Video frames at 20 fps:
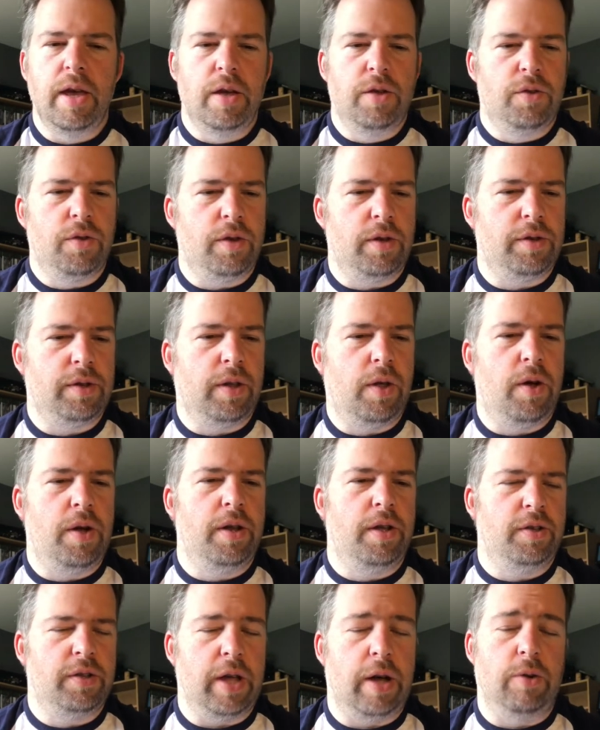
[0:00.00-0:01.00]
So there's a lot of
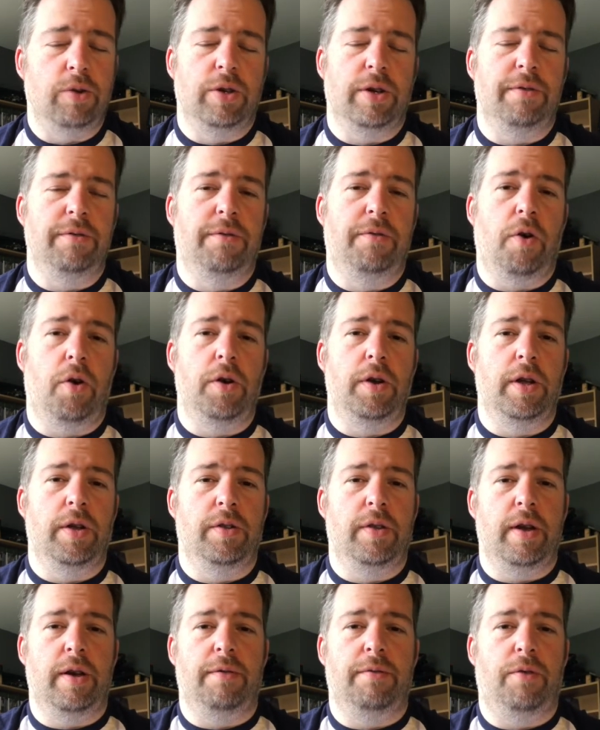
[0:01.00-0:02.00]
nostalgia and fondness
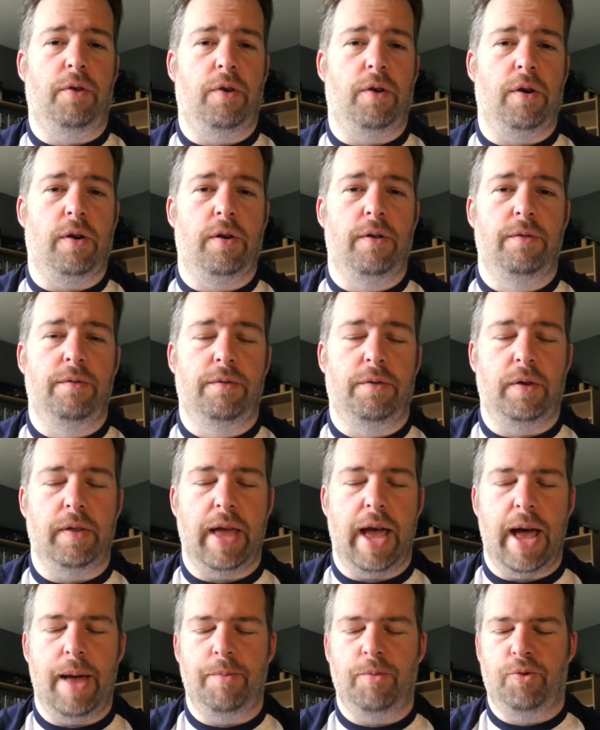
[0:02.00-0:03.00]
there for
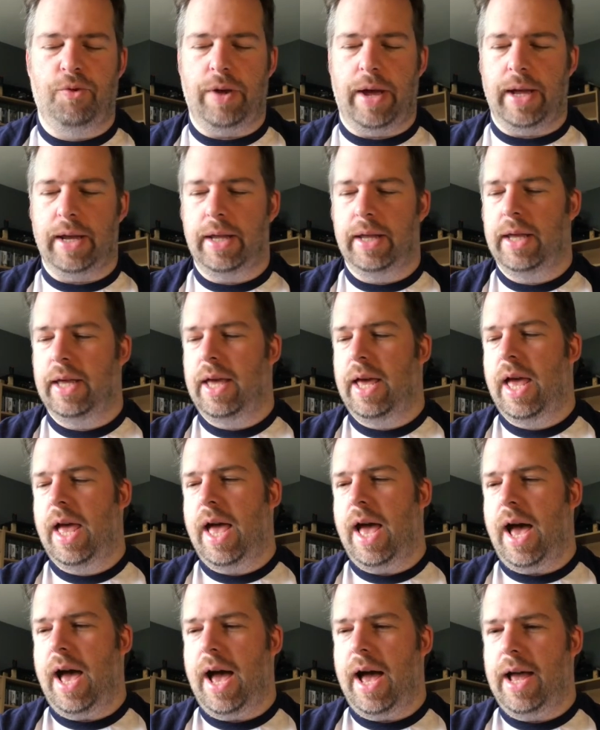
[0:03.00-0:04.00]
the Amstrad.
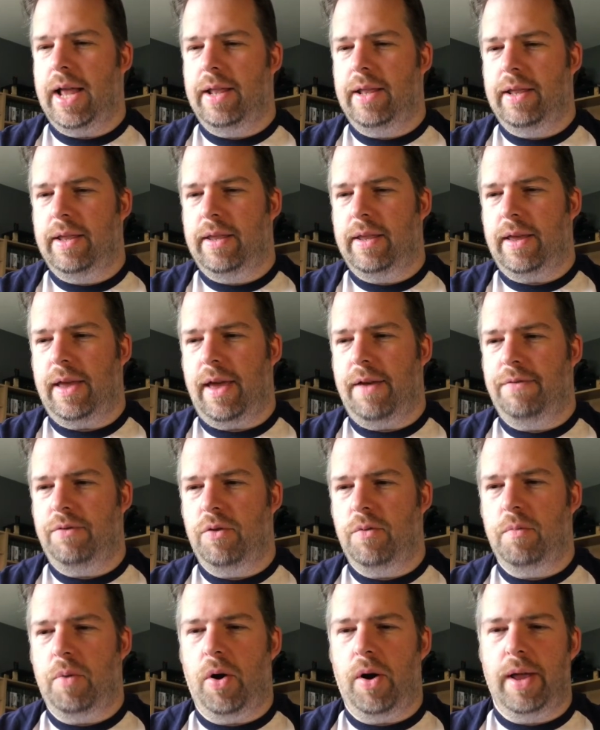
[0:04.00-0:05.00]
And if
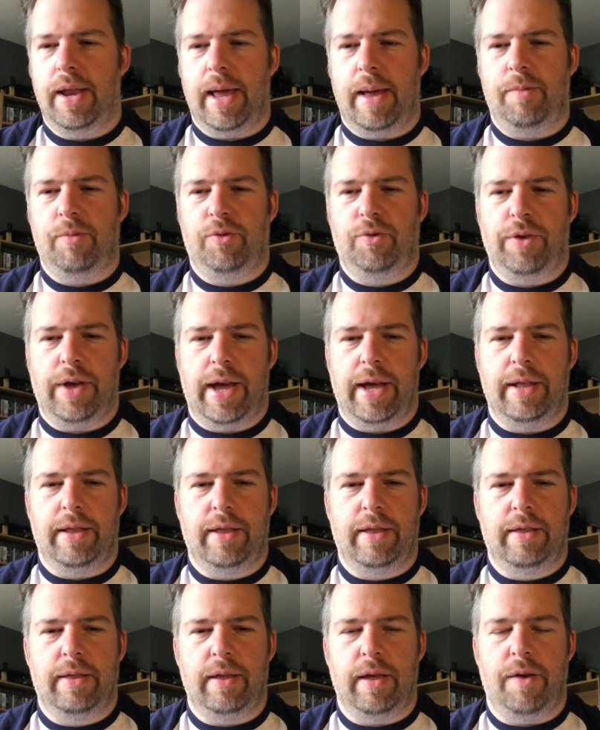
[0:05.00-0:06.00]
you bought an
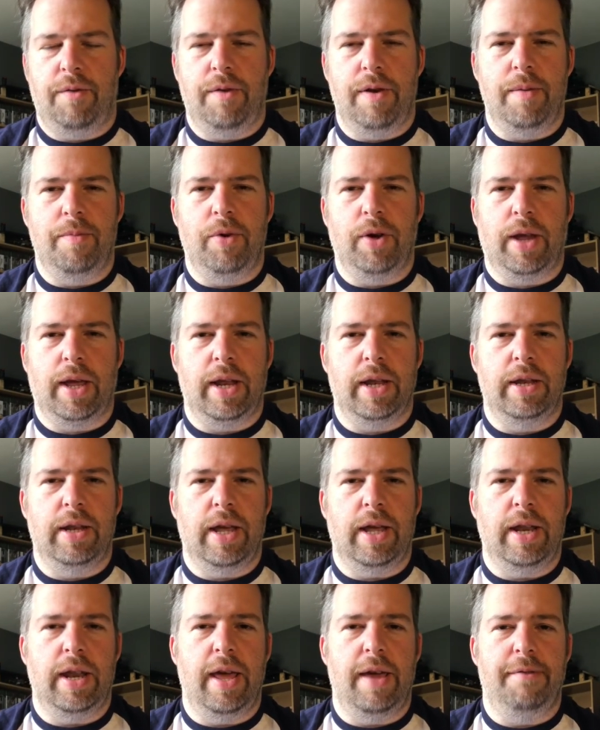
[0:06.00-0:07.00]
Amstrad around about kind of
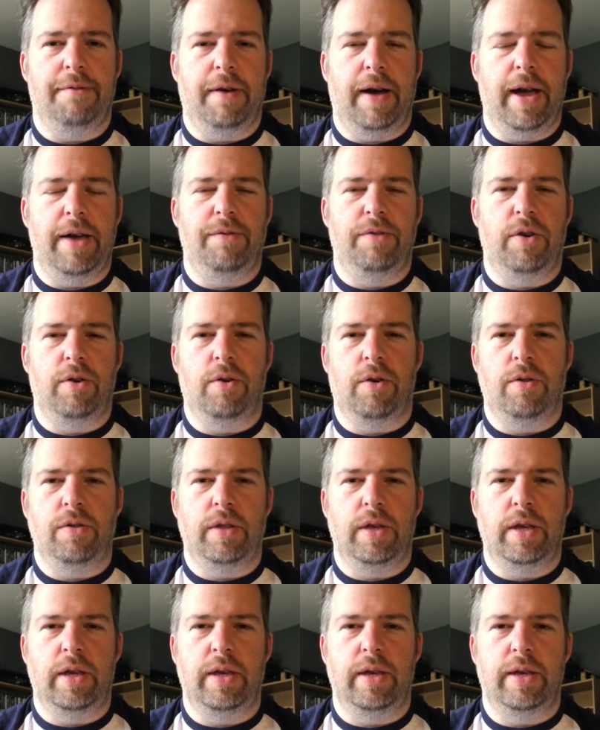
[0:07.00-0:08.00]
1985, you got
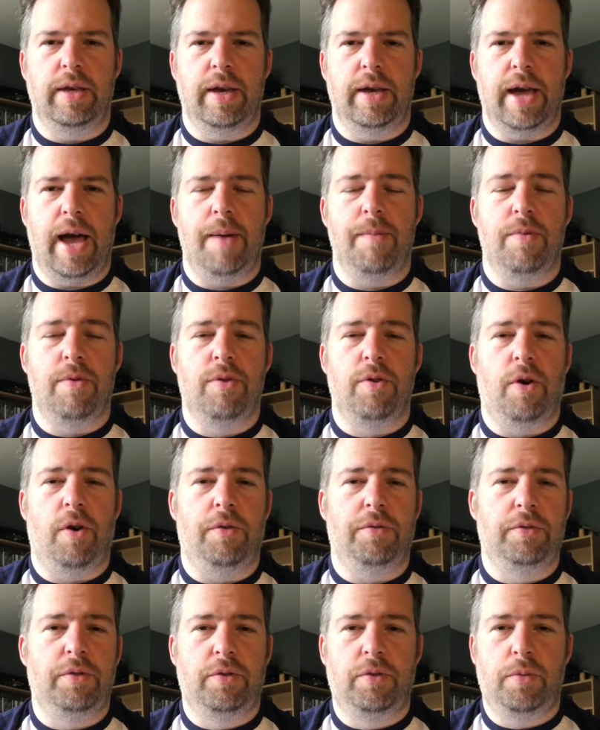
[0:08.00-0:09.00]
the
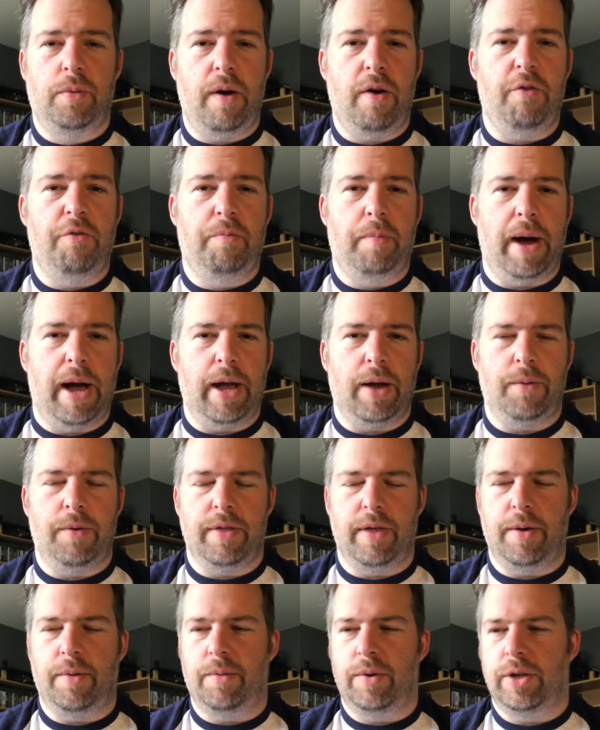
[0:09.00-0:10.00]
Amsoft 12 pack
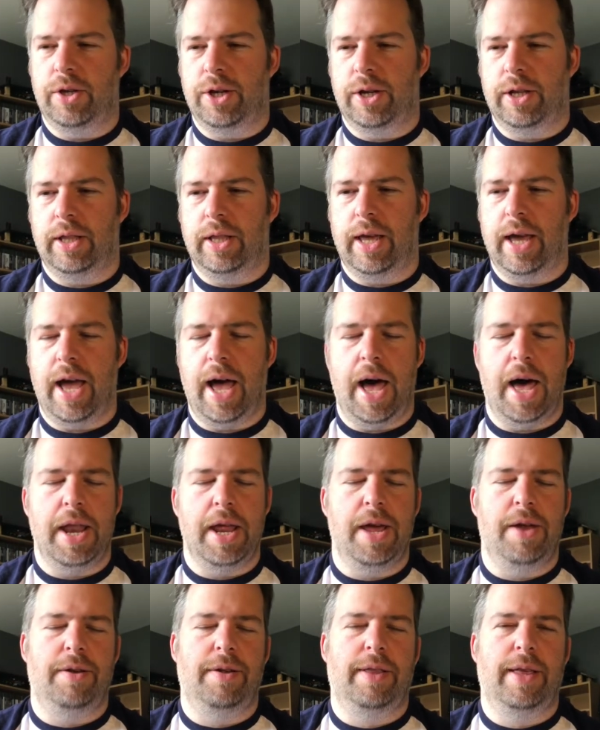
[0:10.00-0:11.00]
with it, which had like
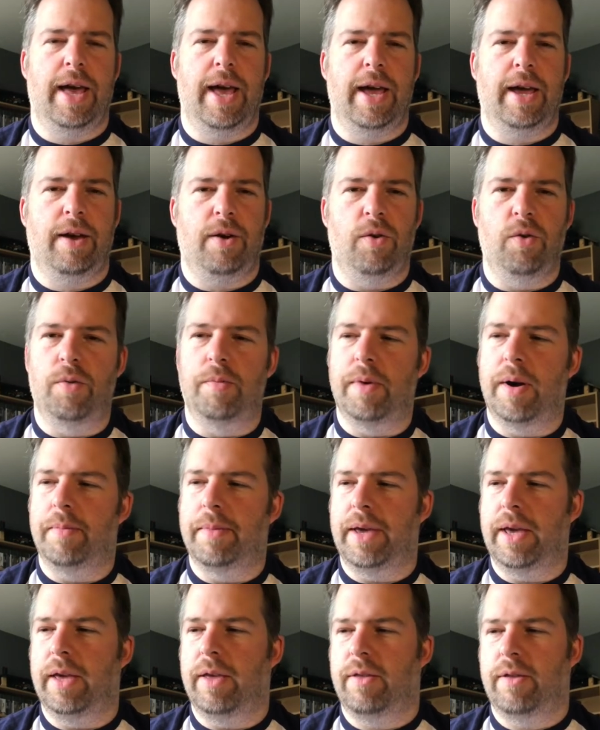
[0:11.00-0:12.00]
Harrier Attack, Oh
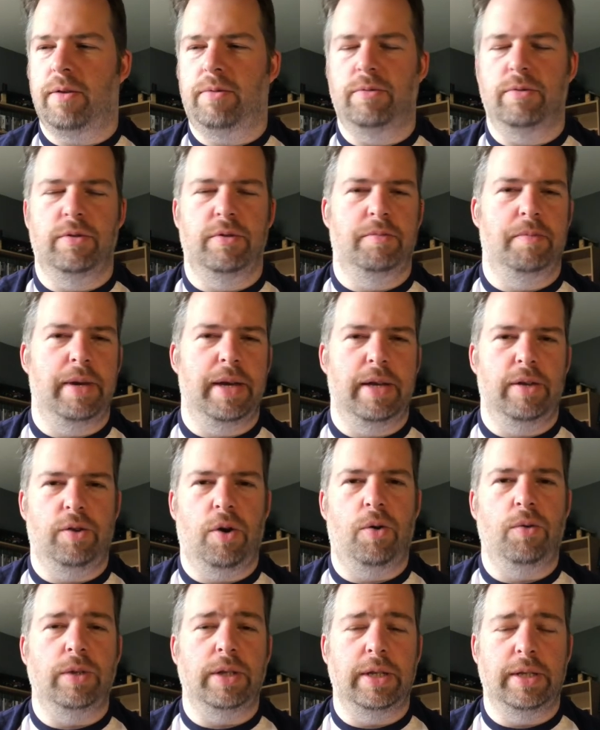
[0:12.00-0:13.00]
Mummy, Sultan's Maze,
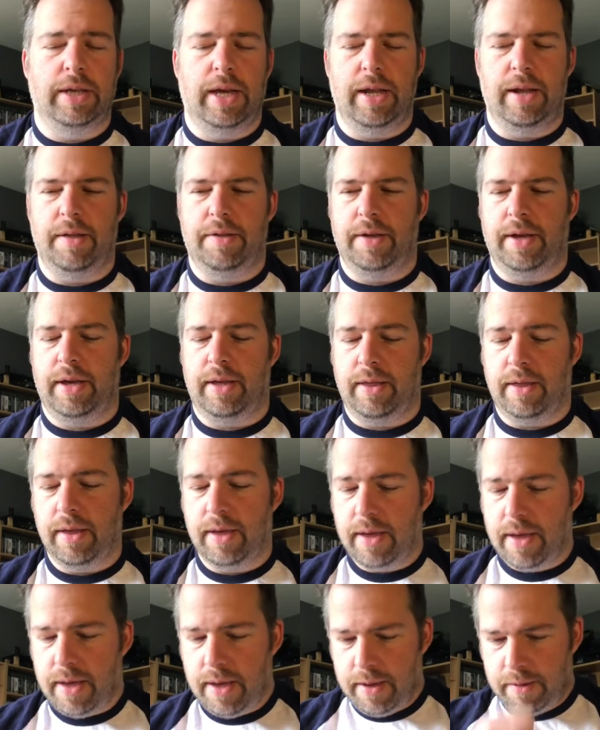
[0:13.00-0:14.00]
all these kind of things.
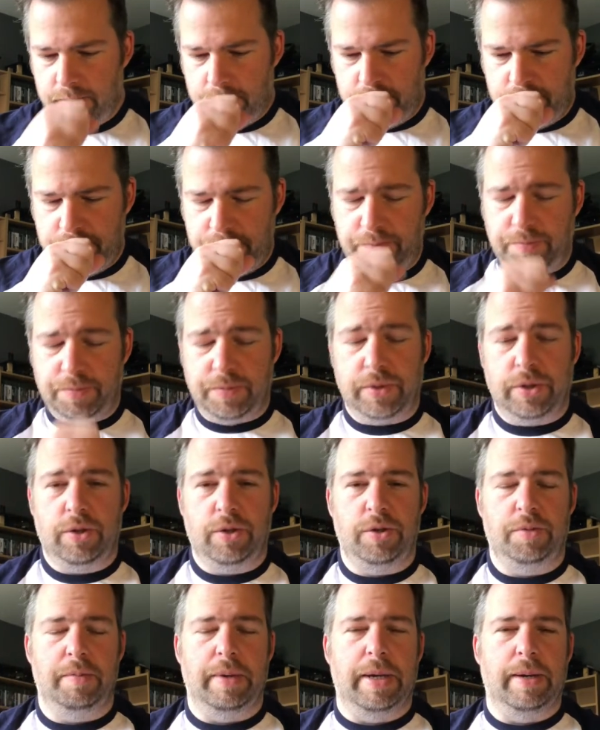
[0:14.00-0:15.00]

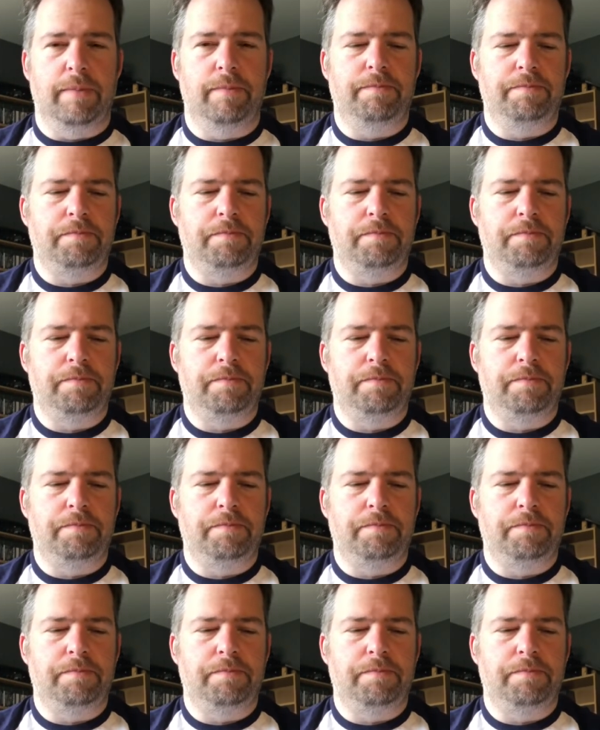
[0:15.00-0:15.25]
Excuse me.